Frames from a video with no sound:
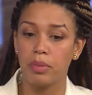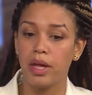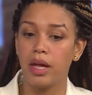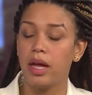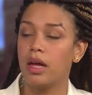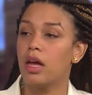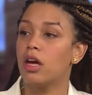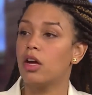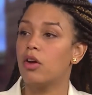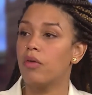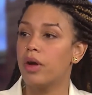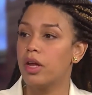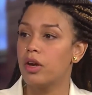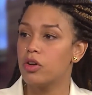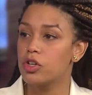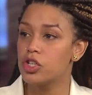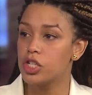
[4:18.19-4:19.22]
paying a
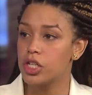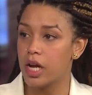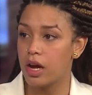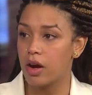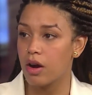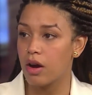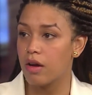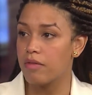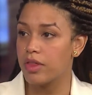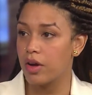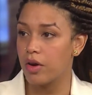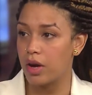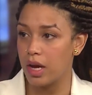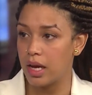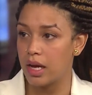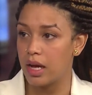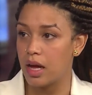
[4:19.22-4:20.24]
greater share of their
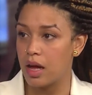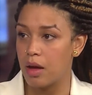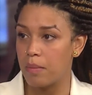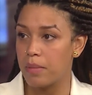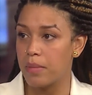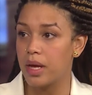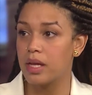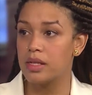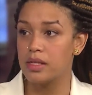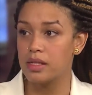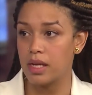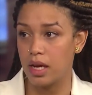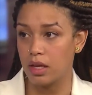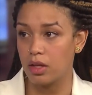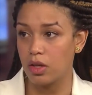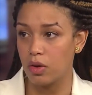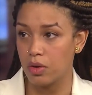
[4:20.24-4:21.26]
income in
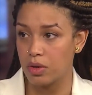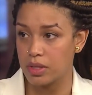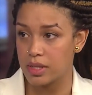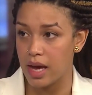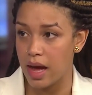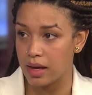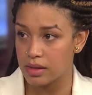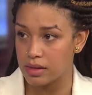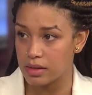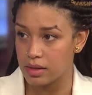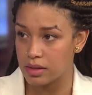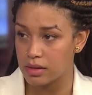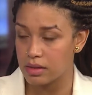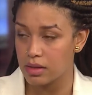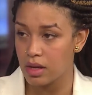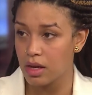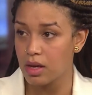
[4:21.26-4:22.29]
state and local
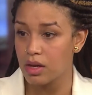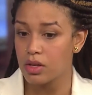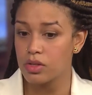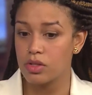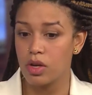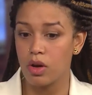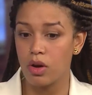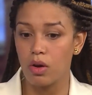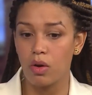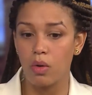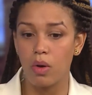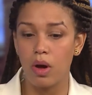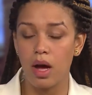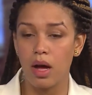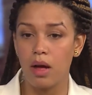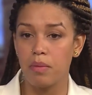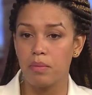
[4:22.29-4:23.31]
taxes.
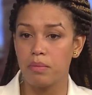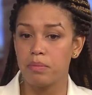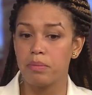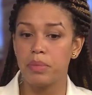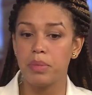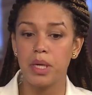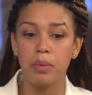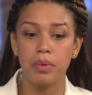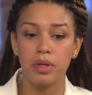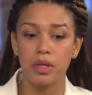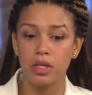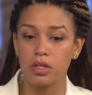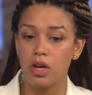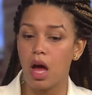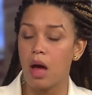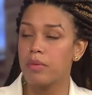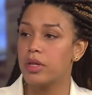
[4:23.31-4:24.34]
So people at the
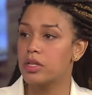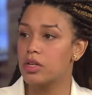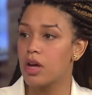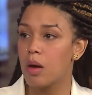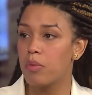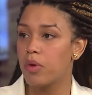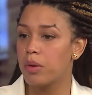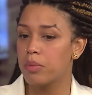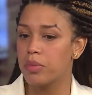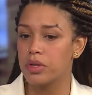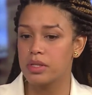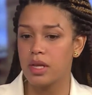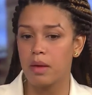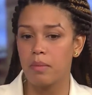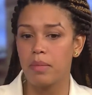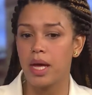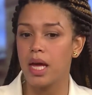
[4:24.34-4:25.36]
top
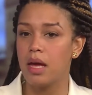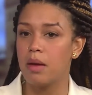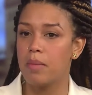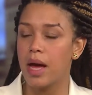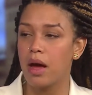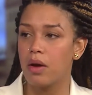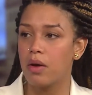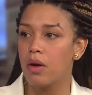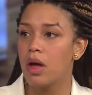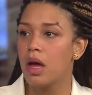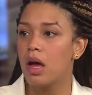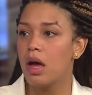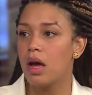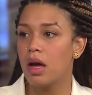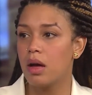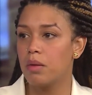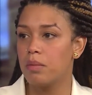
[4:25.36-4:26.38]
1%, pay about
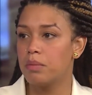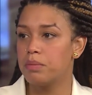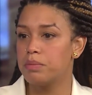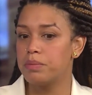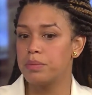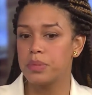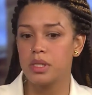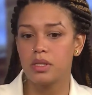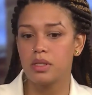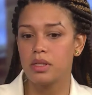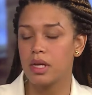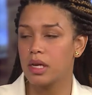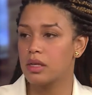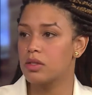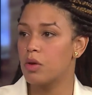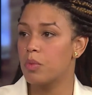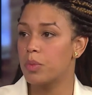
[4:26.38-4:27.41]

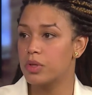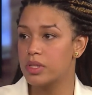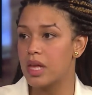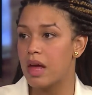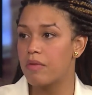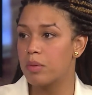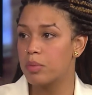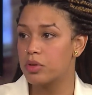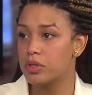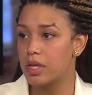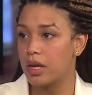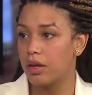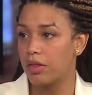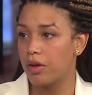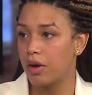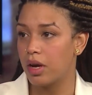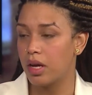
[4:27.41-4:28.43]
6%, almost 7%
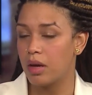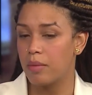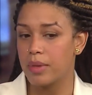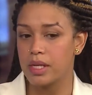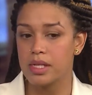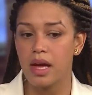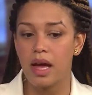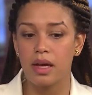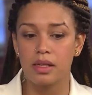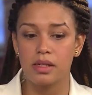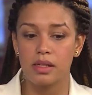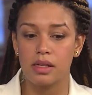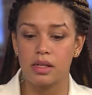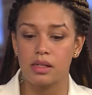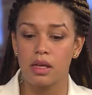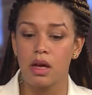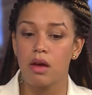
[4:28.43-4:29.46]
of their income in
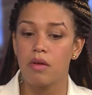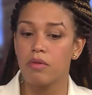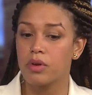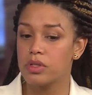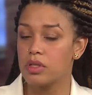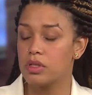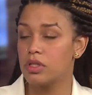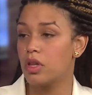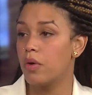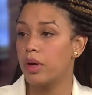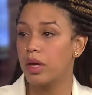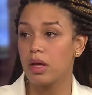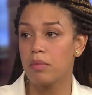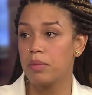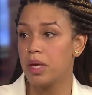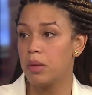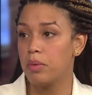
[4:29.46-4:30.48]
taxes versus
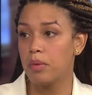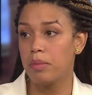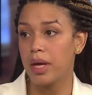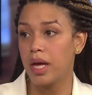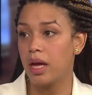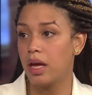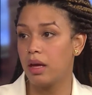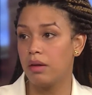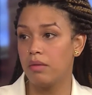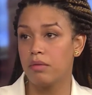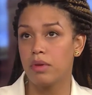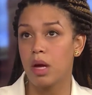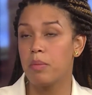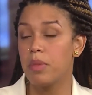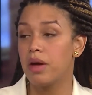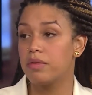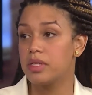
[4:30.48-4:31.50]
low-income people paying
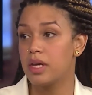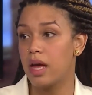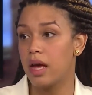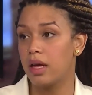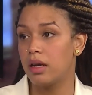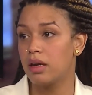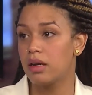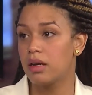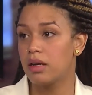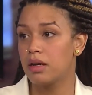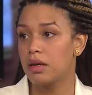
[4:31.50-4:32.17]
above 10%.